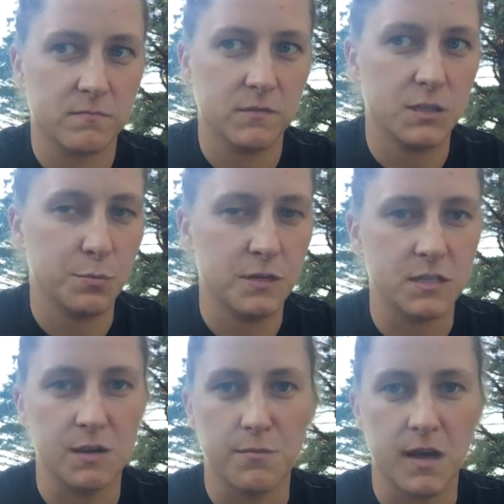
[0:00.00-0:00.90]
So please
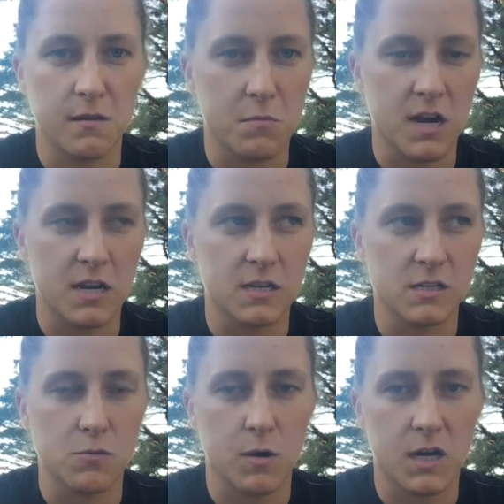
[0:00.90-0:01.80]
keep that in mind as
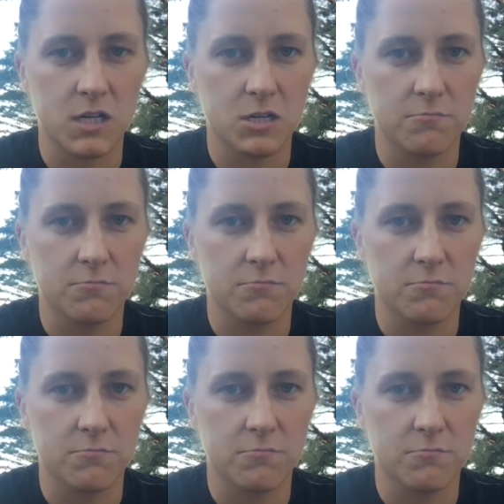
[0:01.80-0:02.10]
you watch.